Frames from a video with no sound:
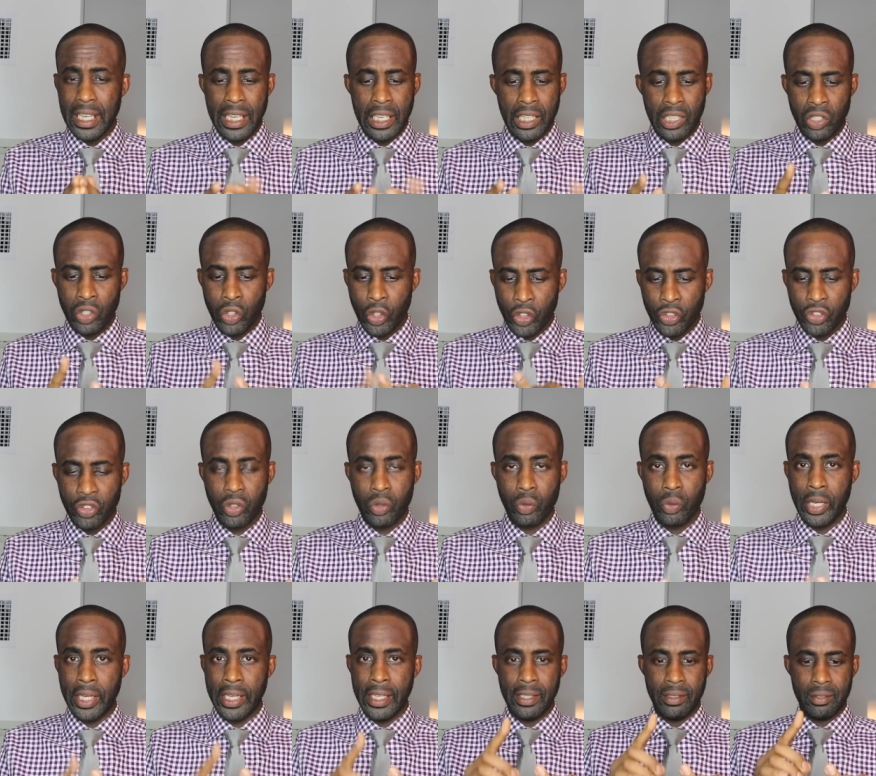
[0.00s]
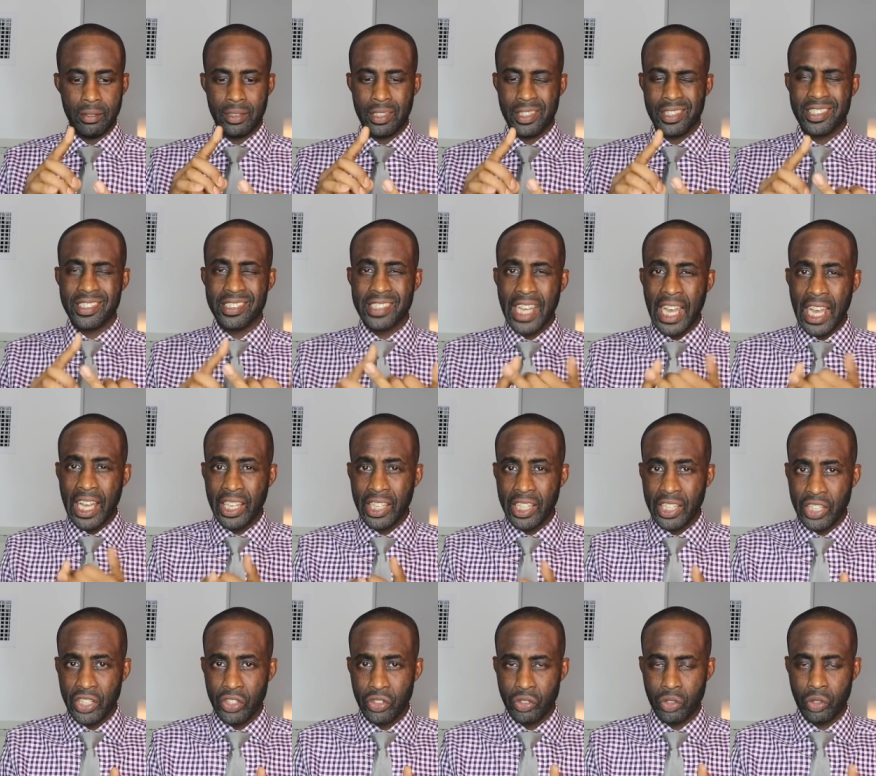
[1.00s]
it looks great. The
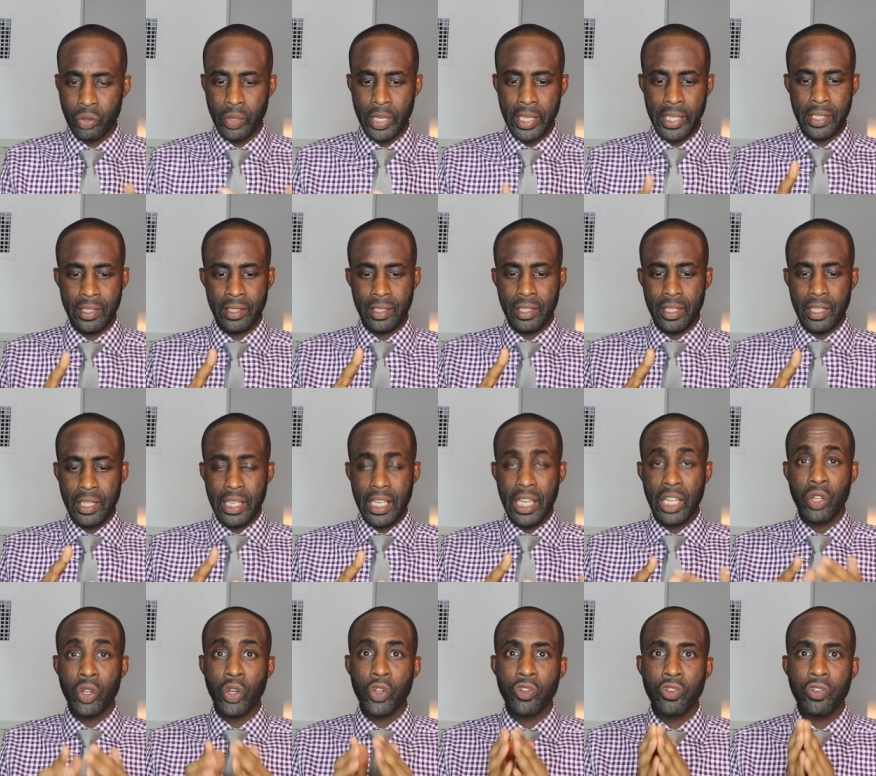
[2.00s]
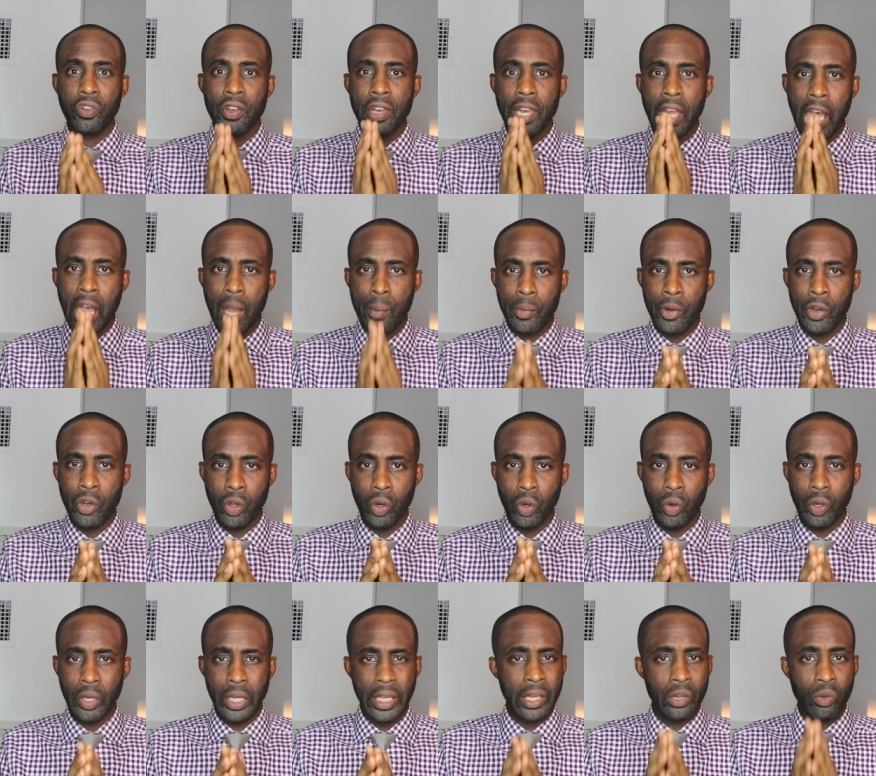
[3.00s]
styling is great. It looks
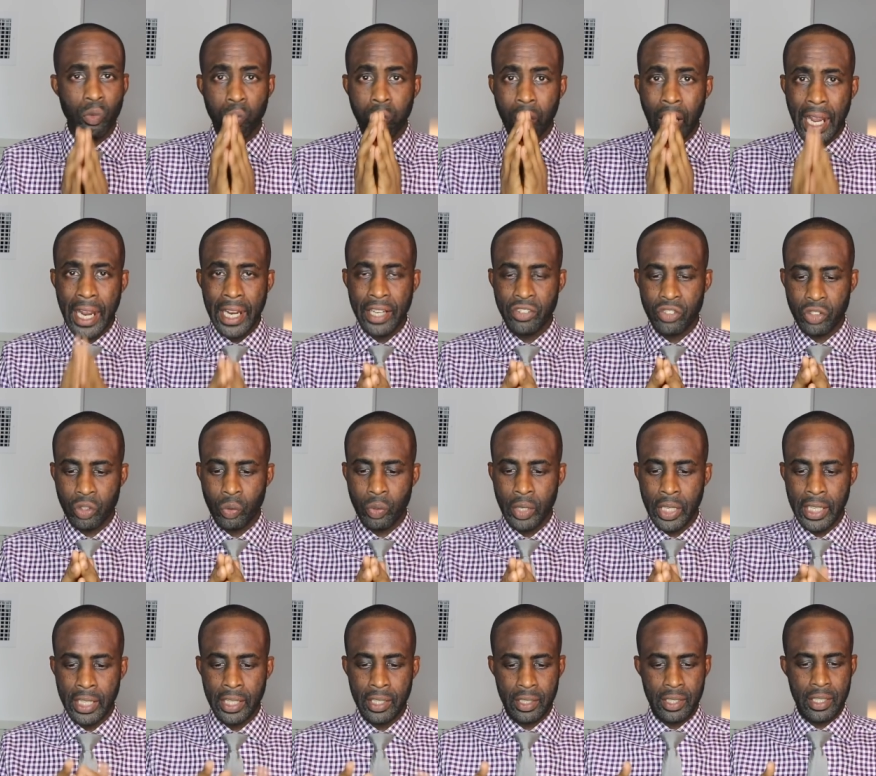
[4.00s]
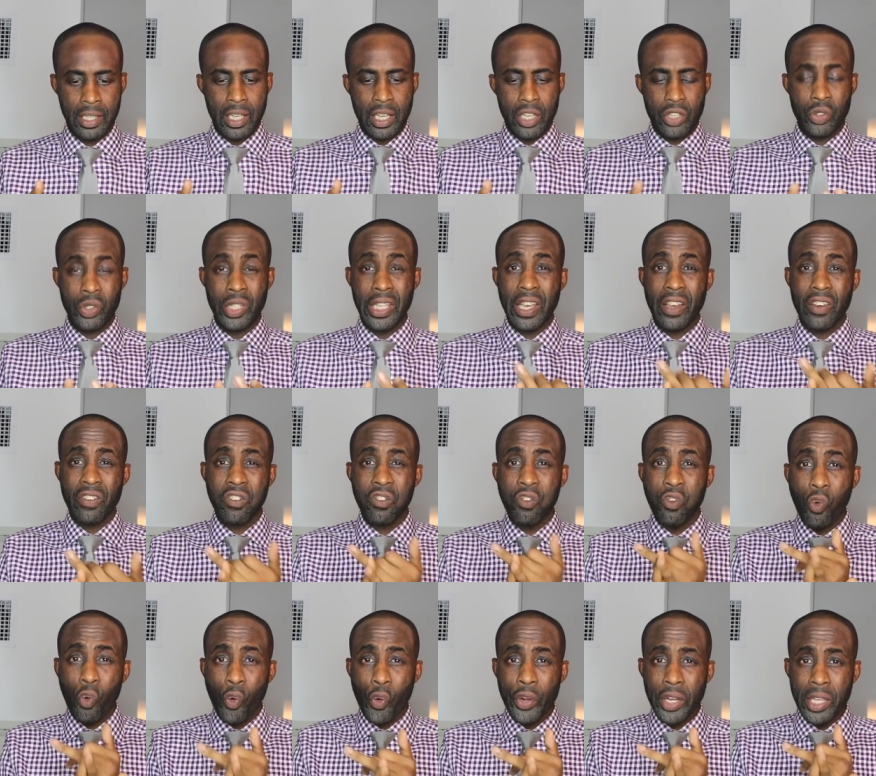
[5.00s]
phenomenal. It rides great. You get
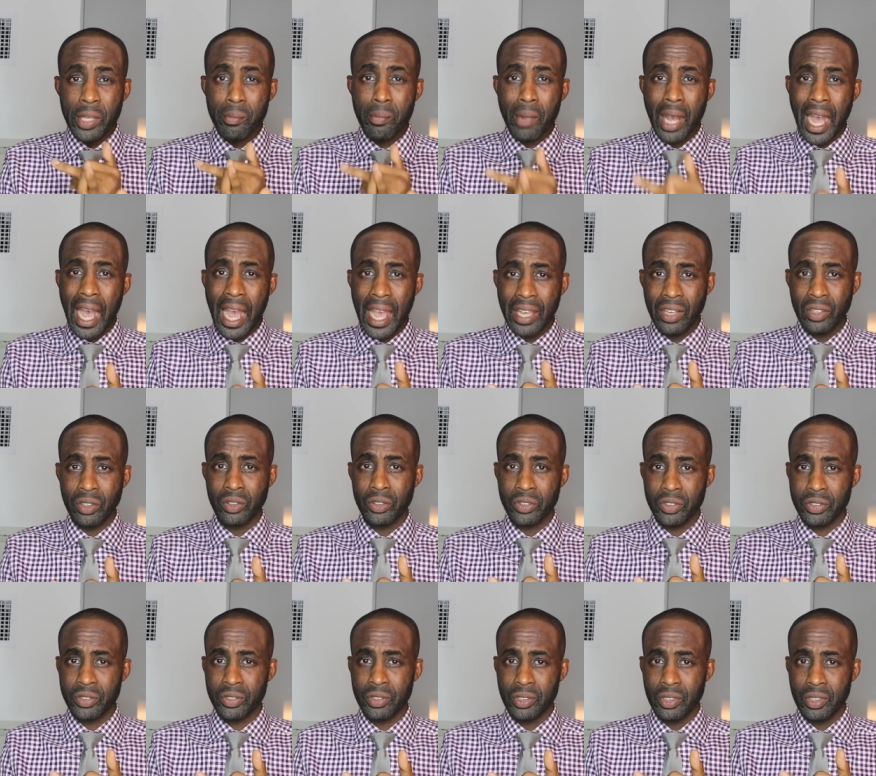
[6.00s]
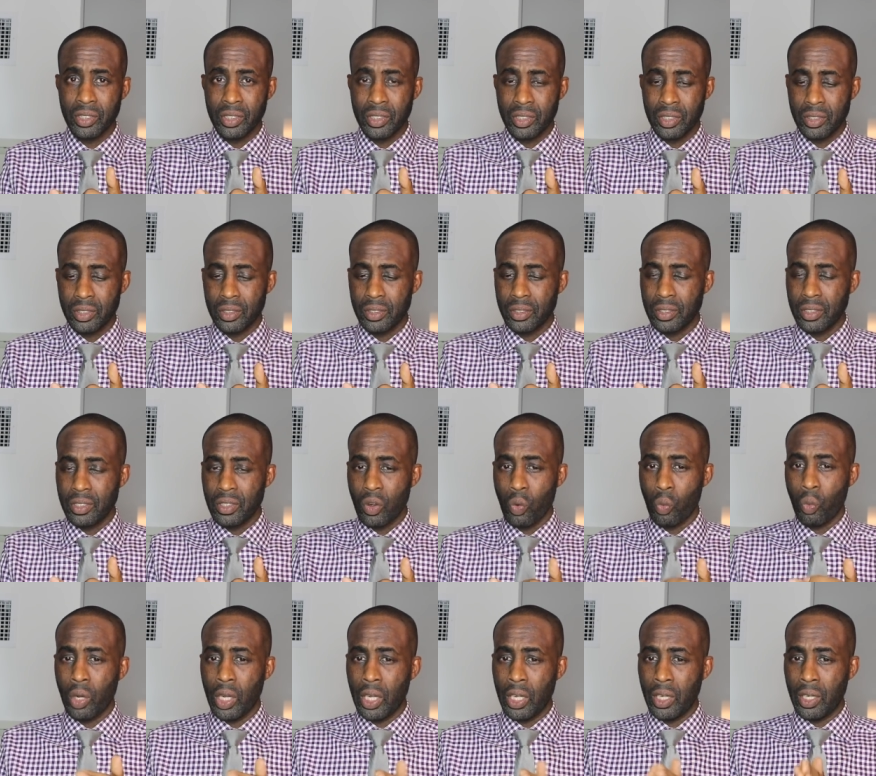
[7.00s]
40 miles.
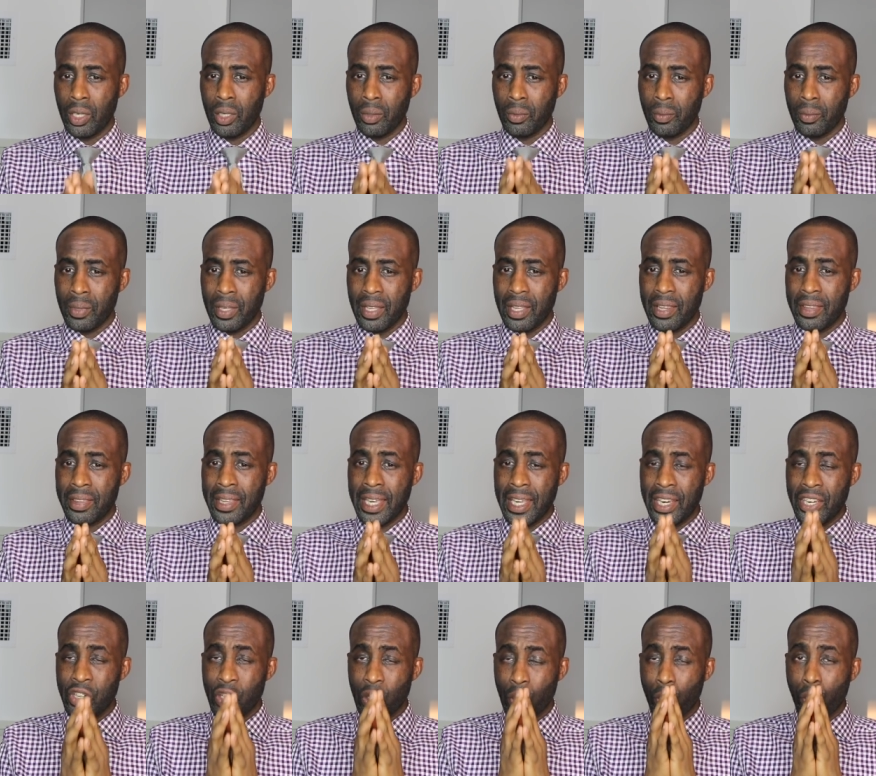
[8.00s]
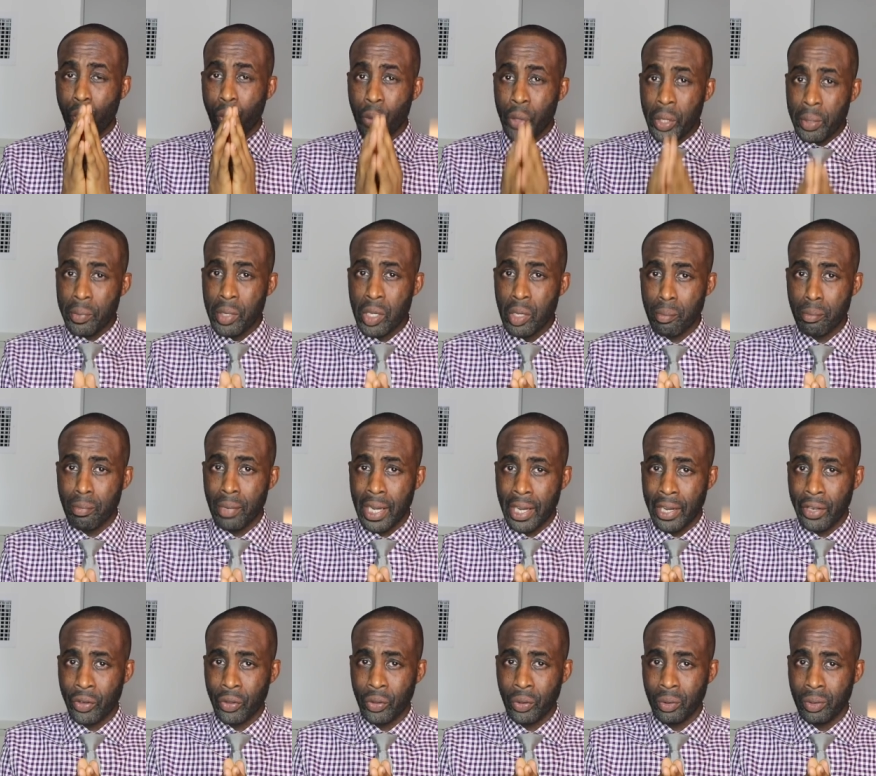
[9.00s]
Well, then your premium
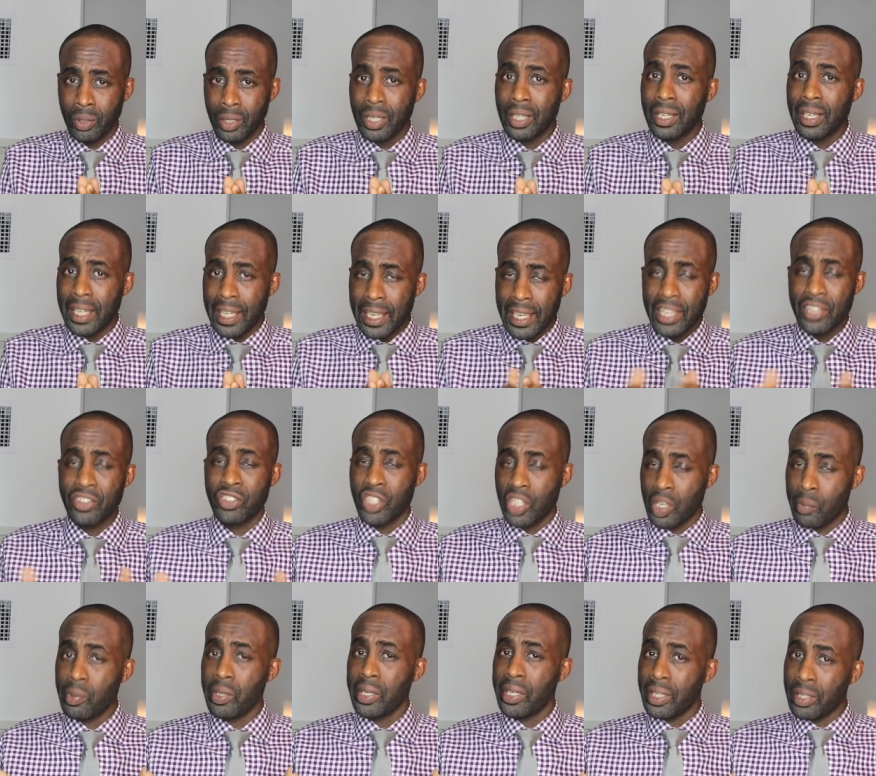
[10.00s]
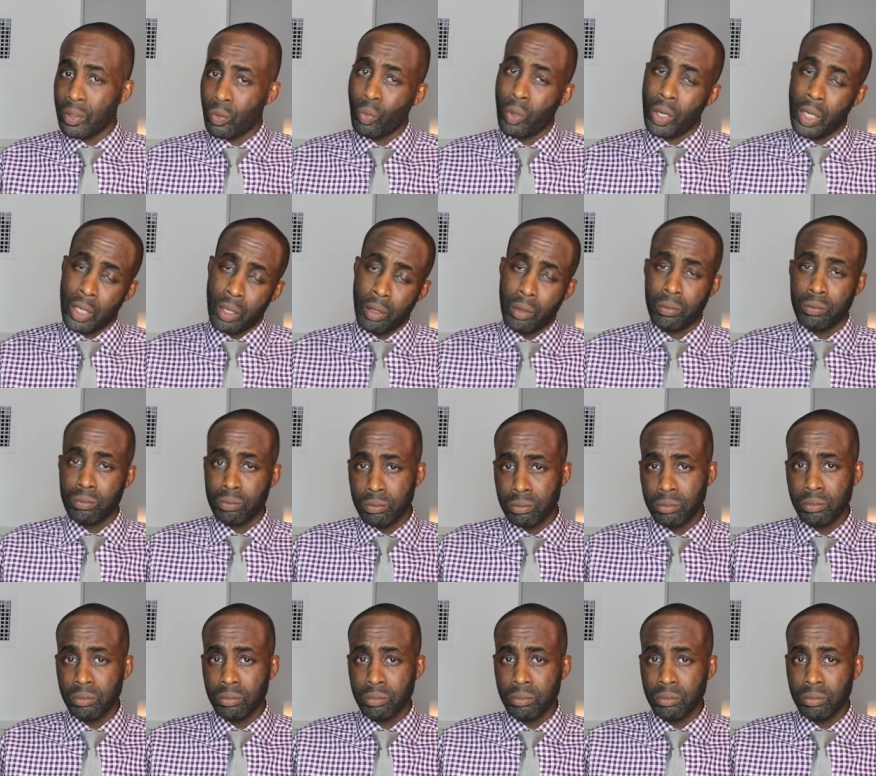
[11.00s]
model is going to be, well,